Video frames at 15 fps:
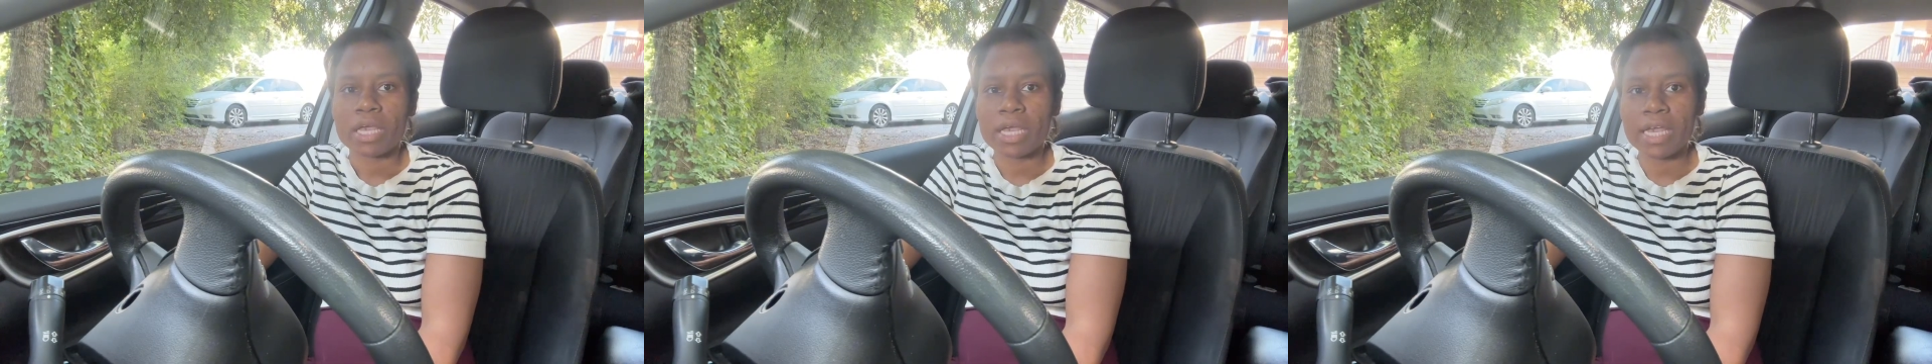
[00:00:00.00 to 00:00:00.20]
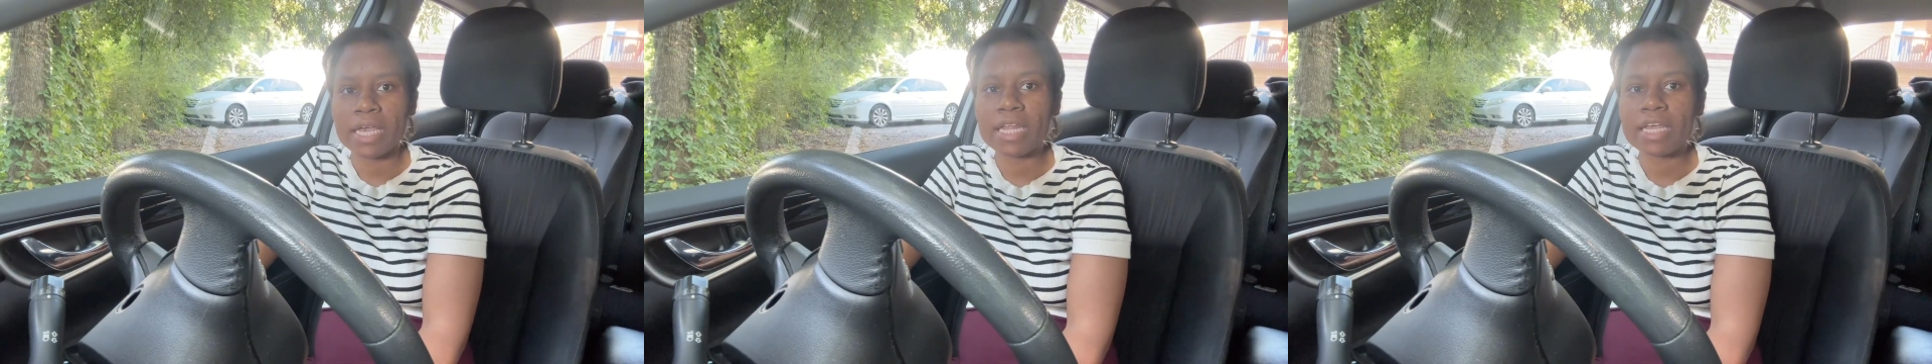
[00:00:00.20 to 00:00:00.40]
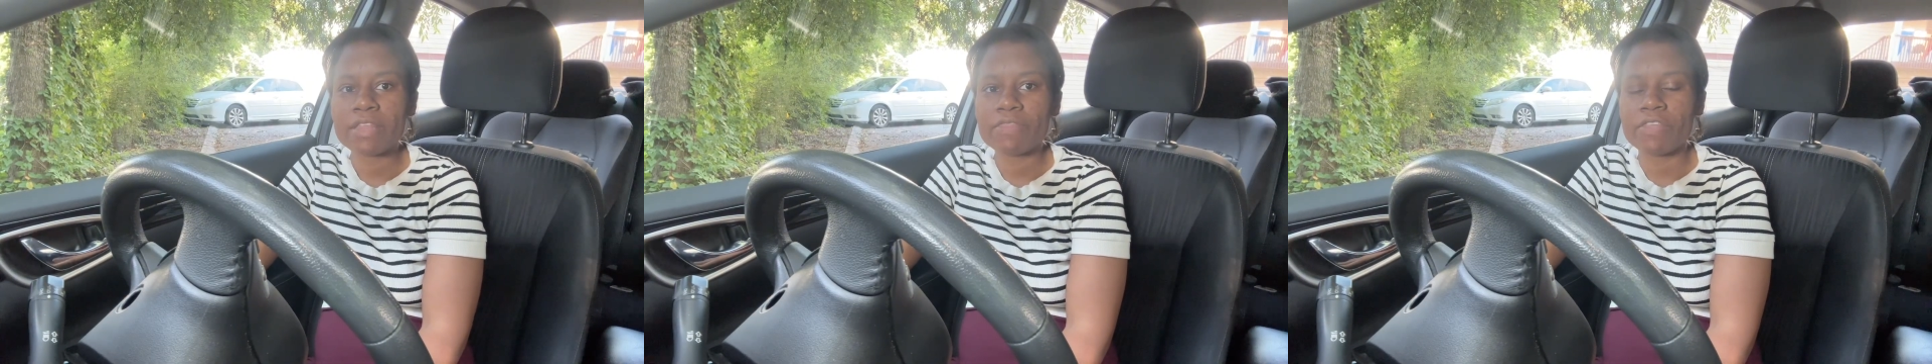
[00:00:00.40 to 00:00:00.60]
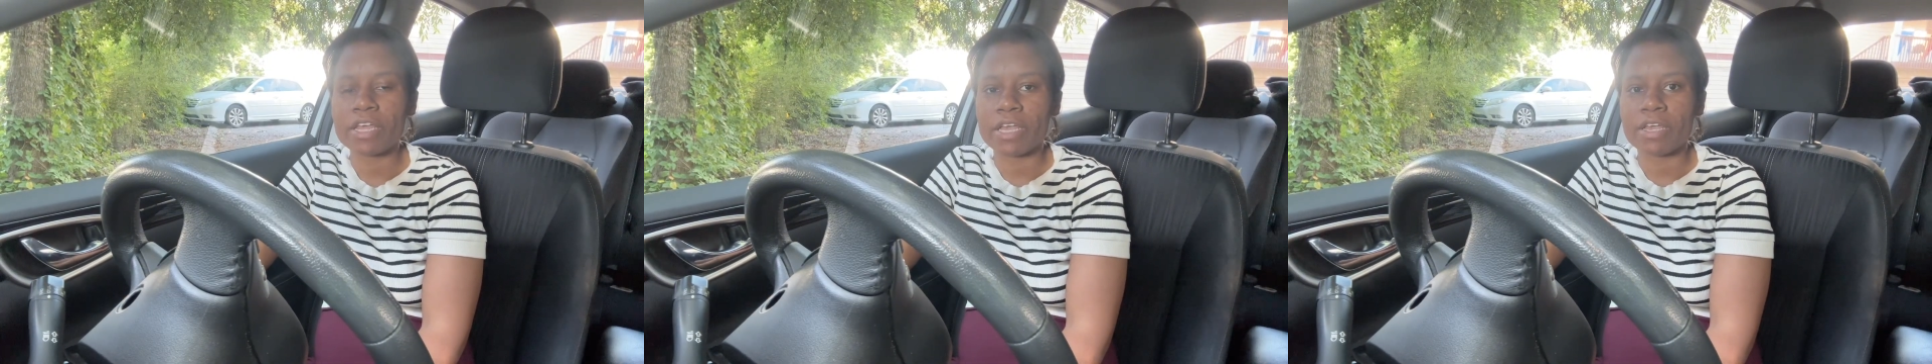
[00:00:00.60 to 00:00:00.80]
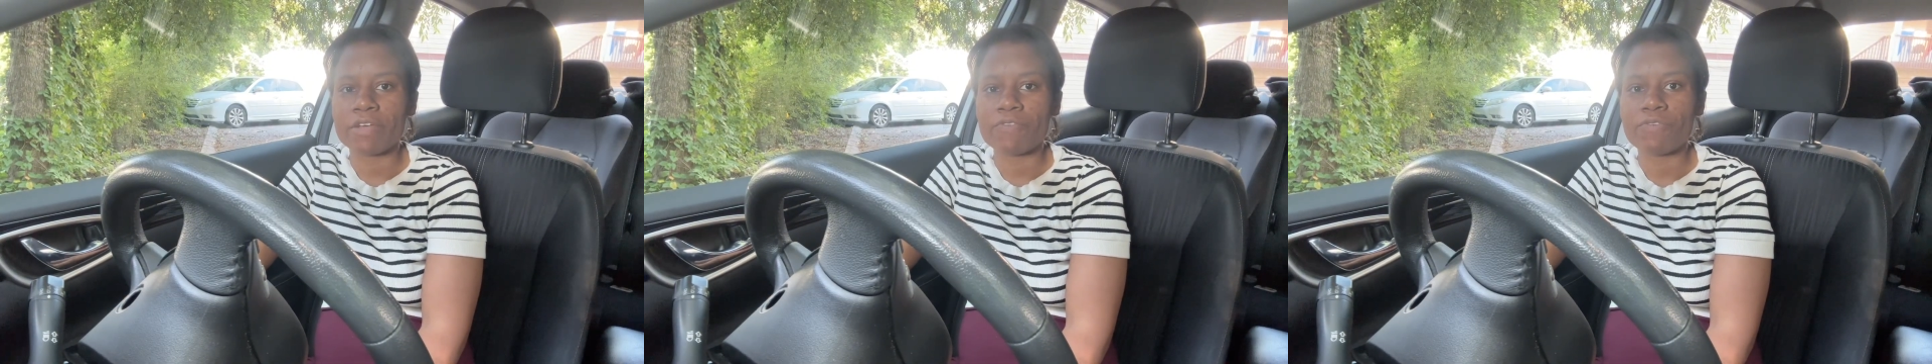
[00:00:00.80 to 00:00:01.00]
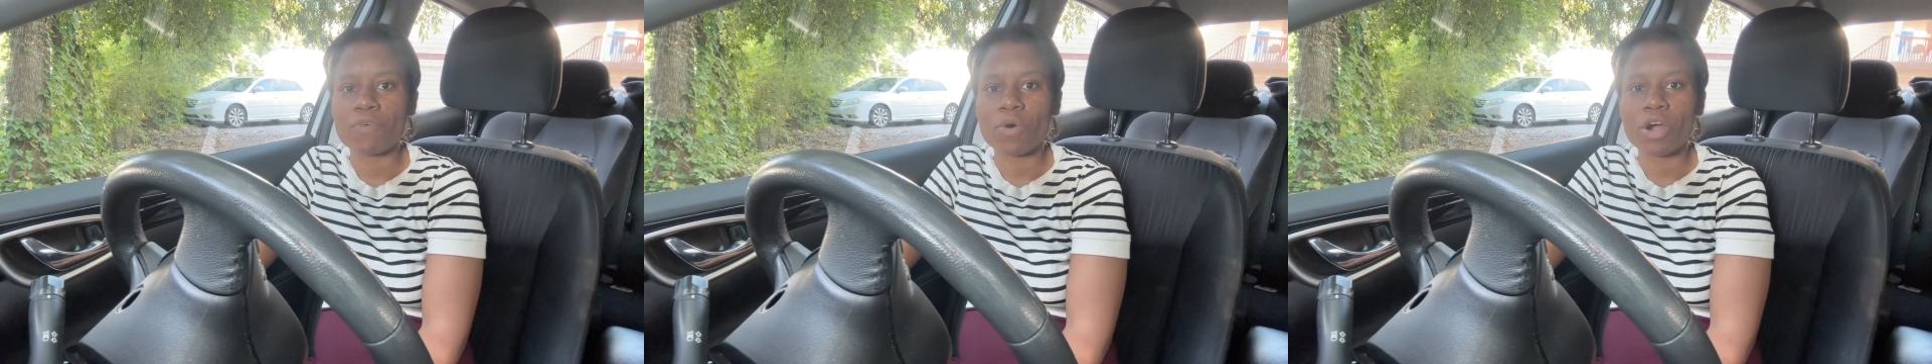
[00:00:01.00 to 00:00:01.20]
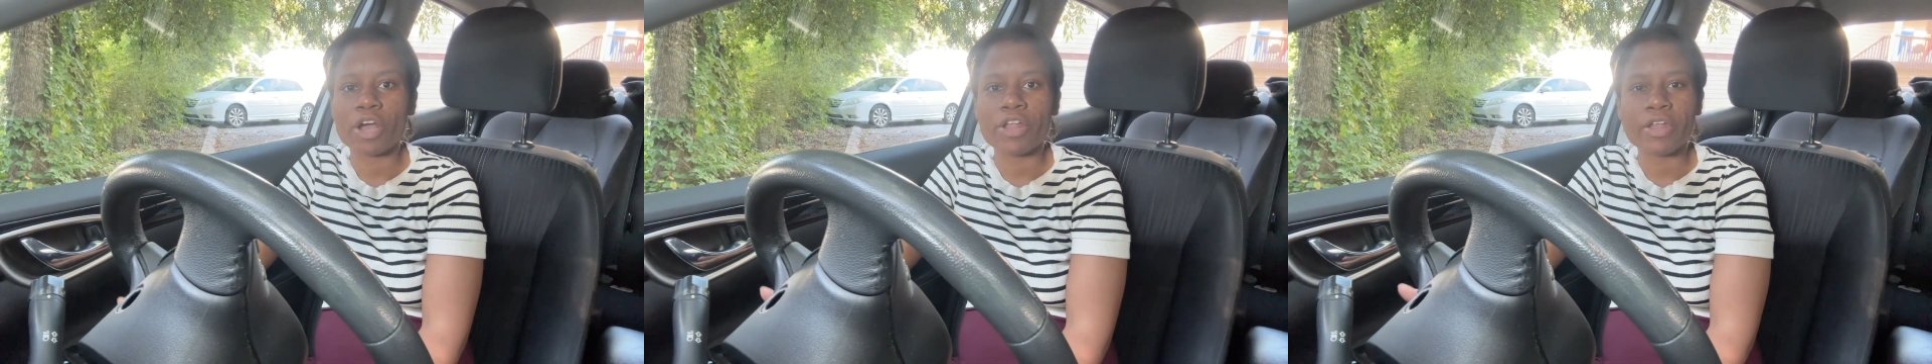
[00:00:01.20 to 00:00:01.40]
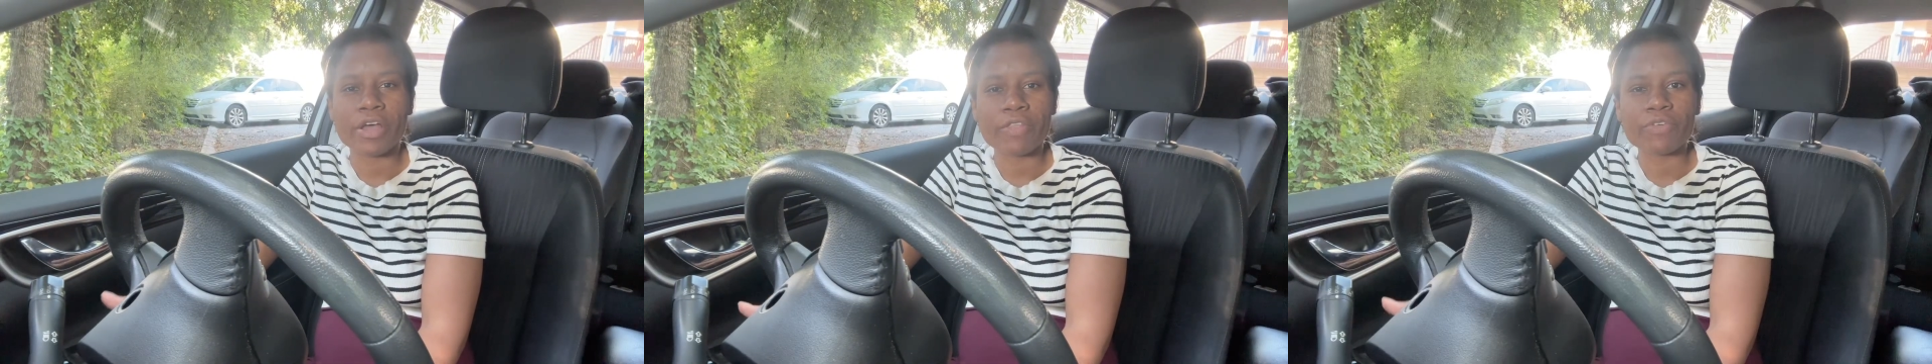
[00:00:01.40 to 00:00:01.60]
anything for
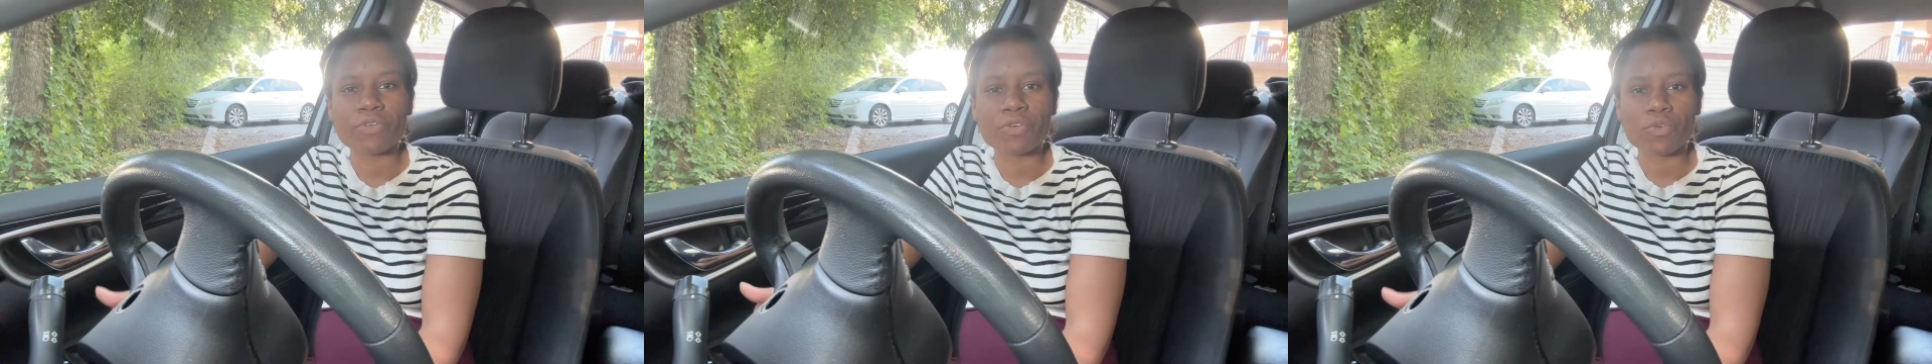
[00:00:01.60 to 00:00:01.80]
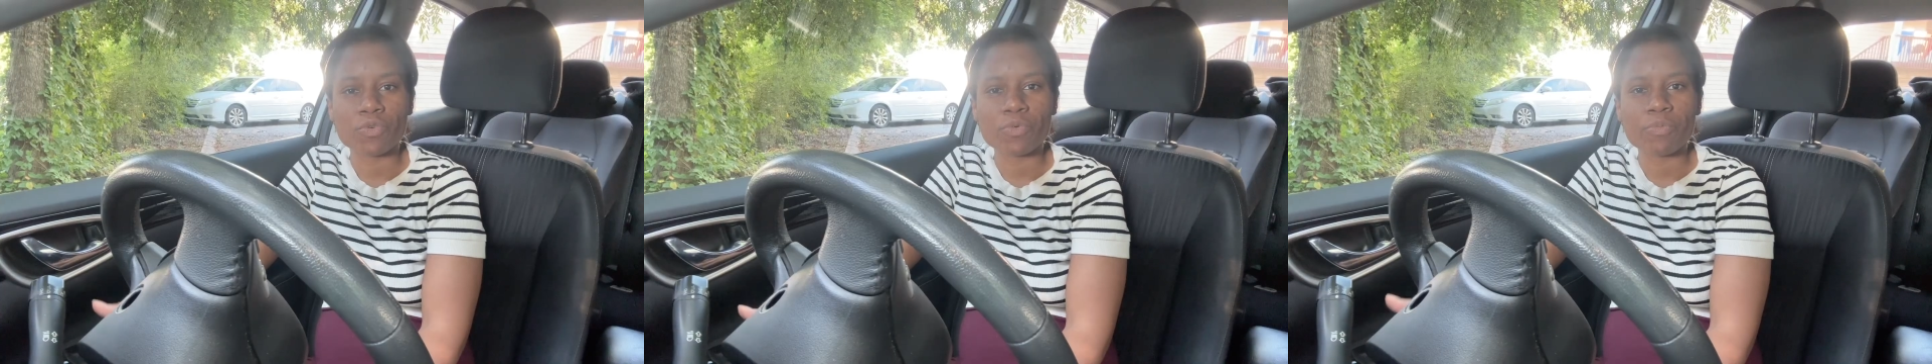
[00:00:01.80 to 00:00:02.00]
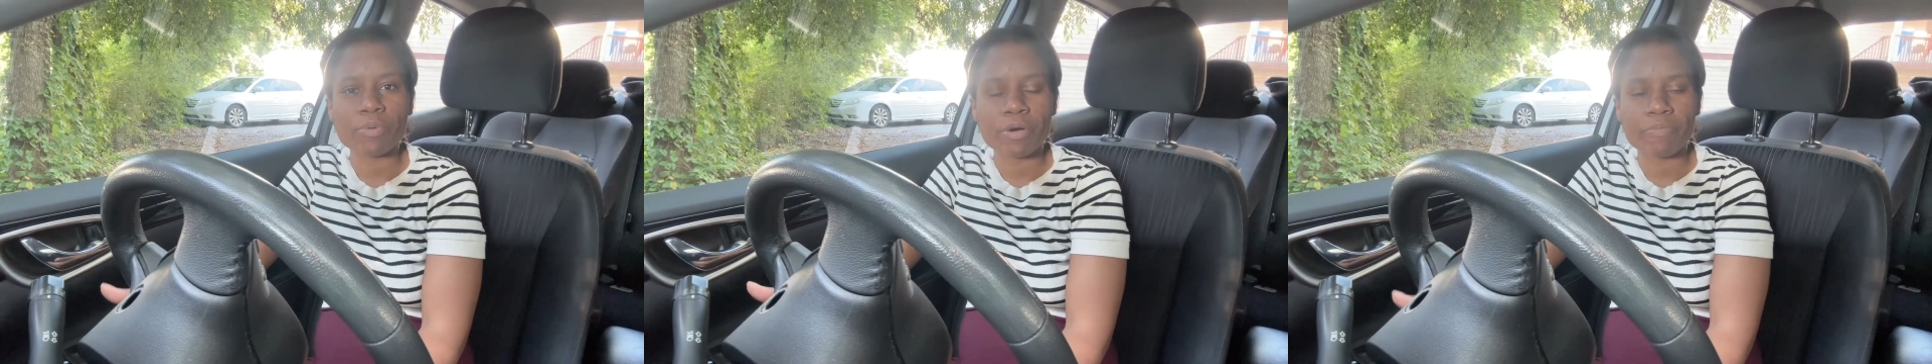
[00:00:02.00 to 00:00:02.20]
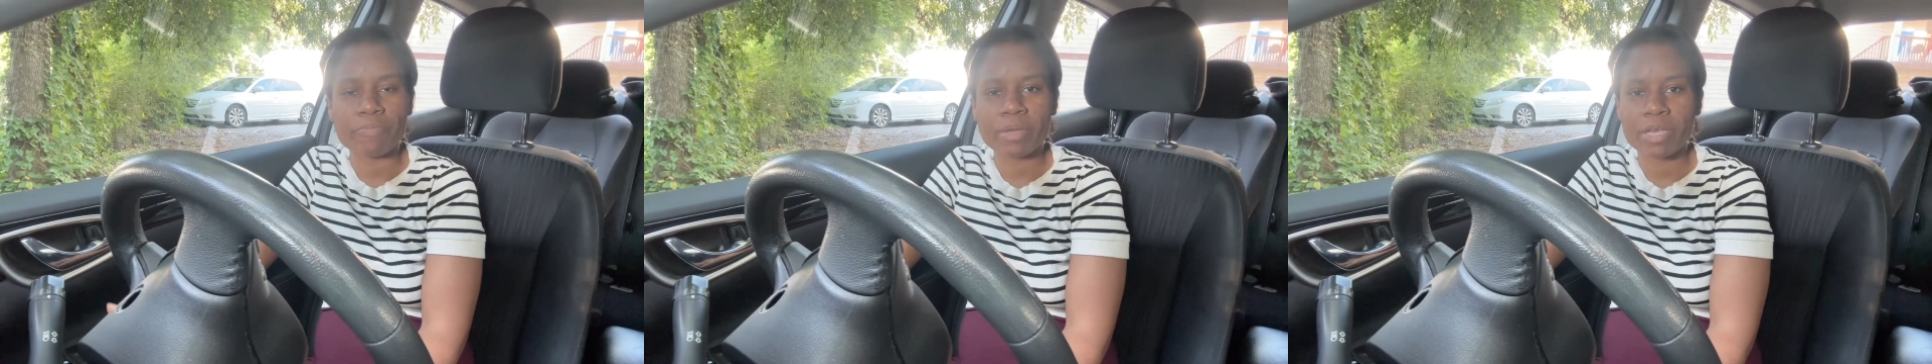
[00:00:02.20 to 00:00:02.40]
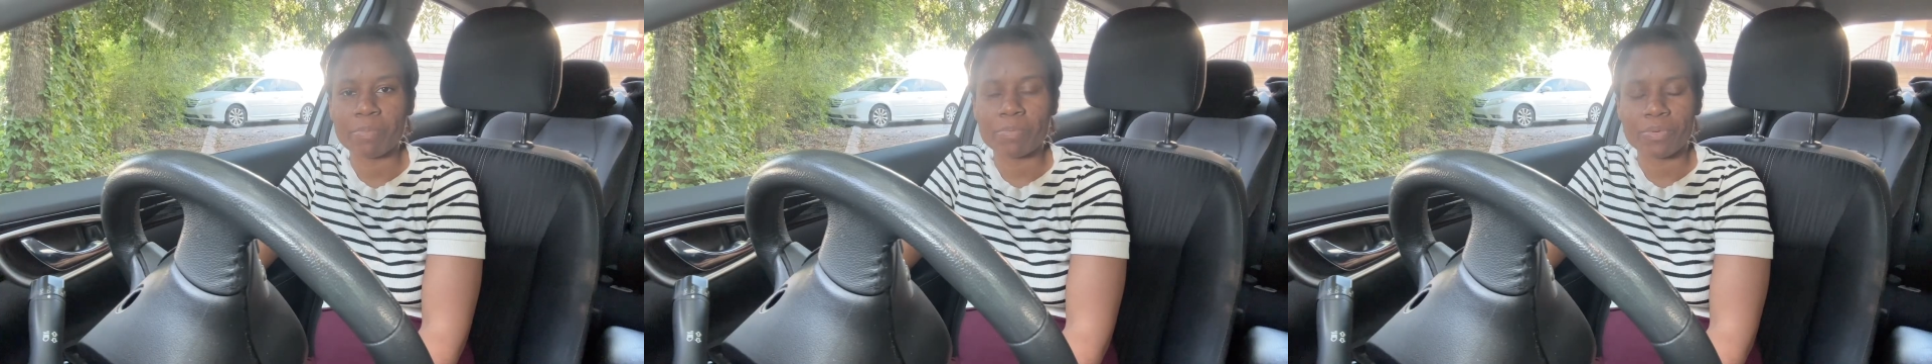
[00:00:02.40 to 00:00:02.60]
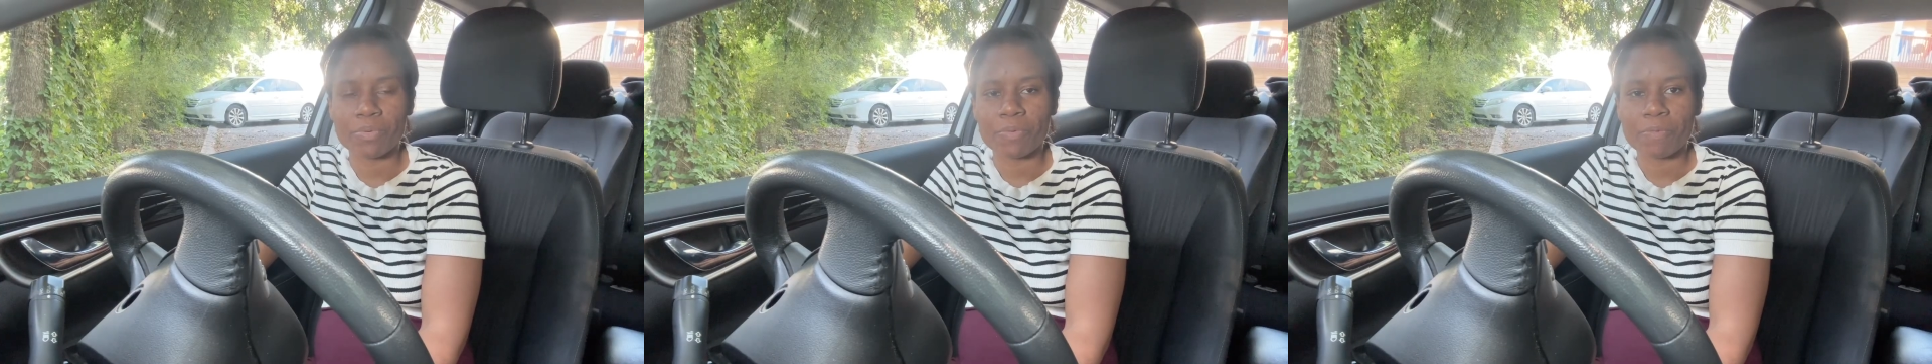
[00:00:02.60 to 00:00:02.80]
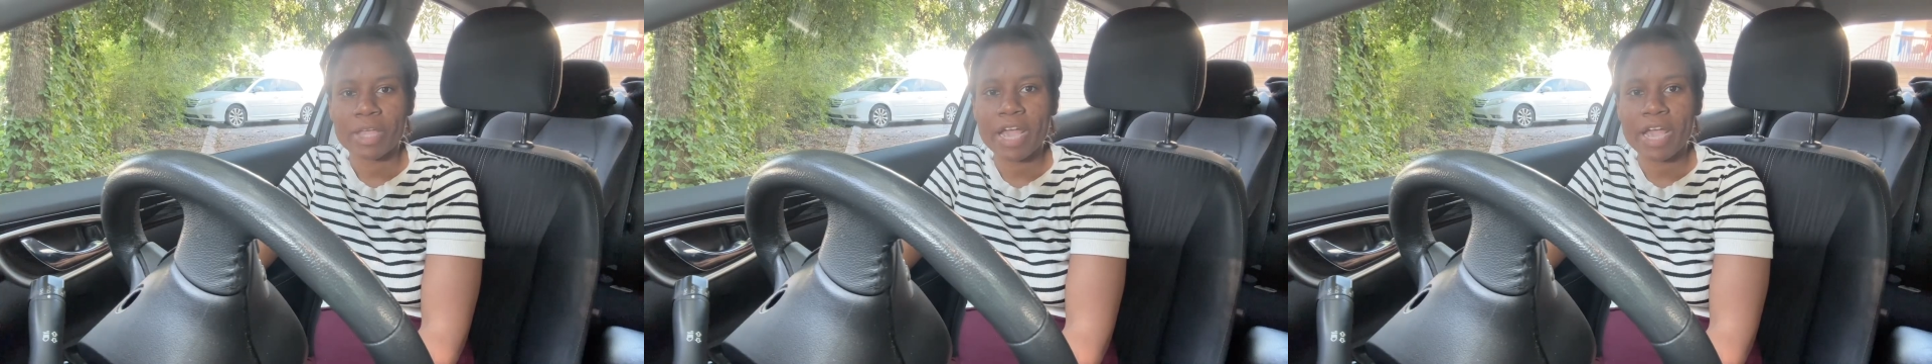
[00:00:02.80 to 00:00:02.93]
another group of people.